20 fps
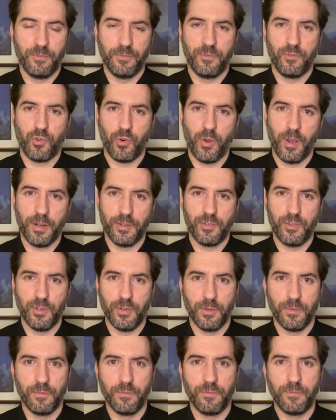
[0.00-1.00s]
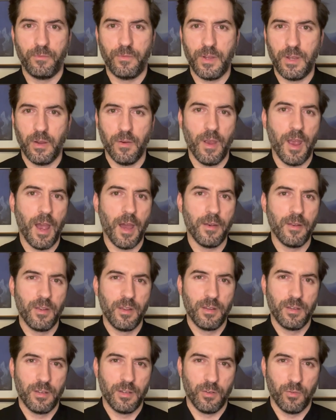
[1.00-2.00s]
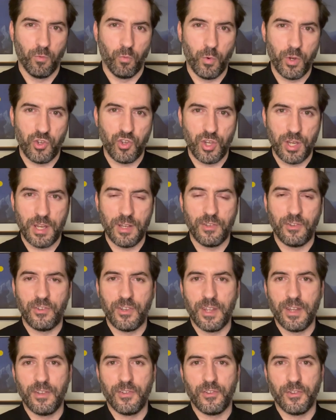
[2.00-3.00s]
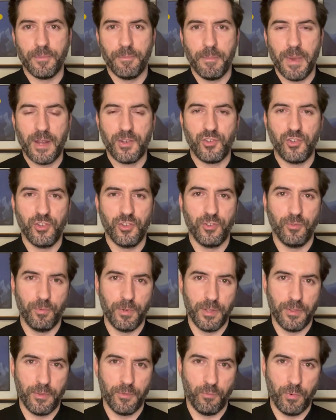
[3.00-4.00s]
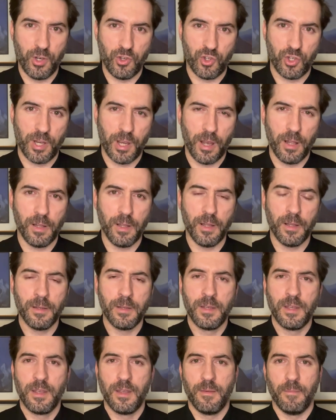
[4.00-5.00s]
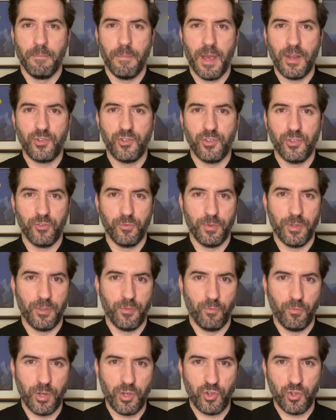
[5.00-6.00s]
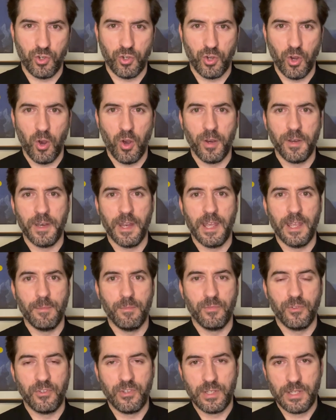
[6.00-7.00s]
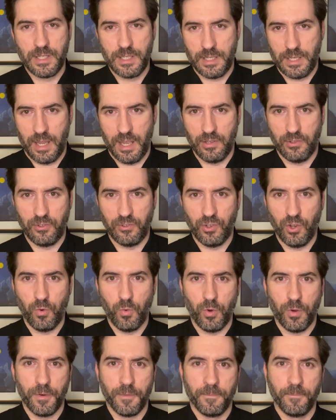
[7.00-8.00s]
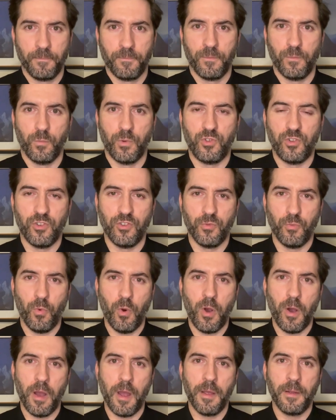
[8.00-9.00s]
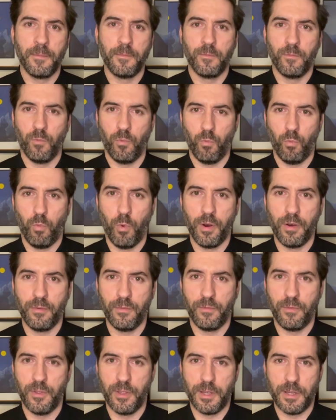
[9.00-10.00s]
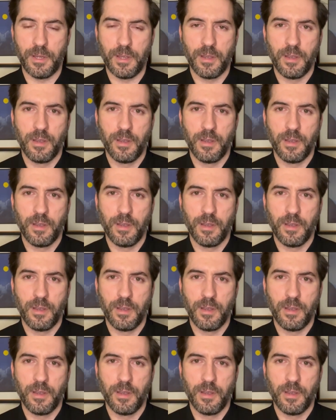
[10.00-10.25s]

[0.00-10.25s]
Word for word: trying to figure out which incense matches with which color, matches with which god names, and so on. Which is why one of the